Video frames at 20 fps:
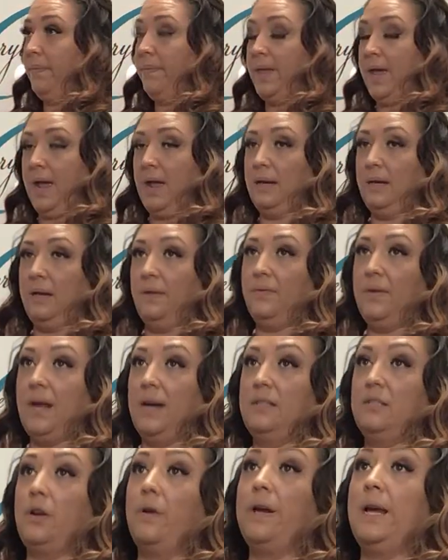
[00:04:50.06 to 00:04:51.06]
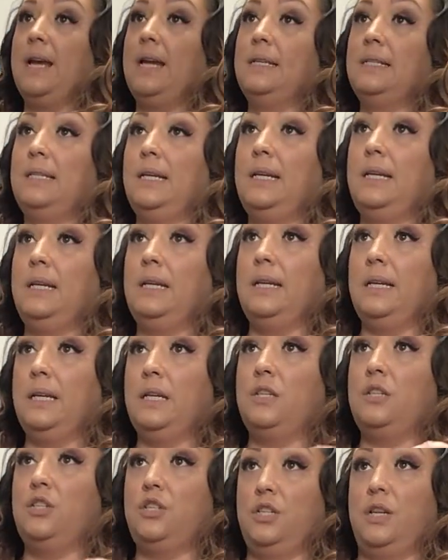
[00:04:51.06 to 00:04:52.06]
in that, and that's our
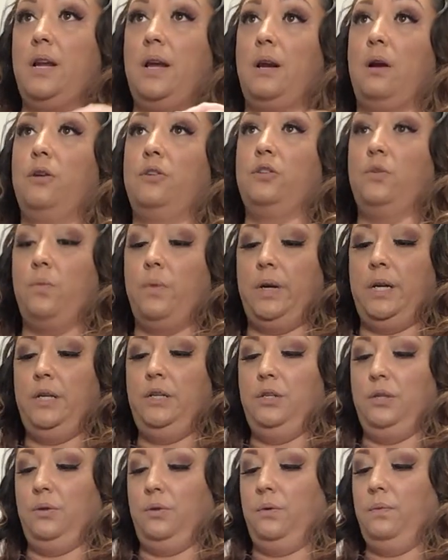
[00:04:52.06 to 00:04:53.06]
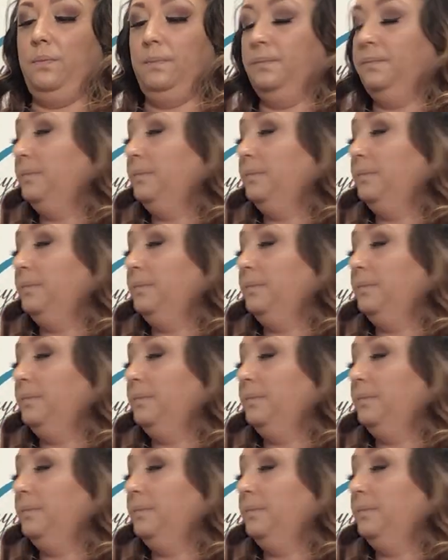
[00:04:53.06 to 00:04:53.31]
18-inch and our 22,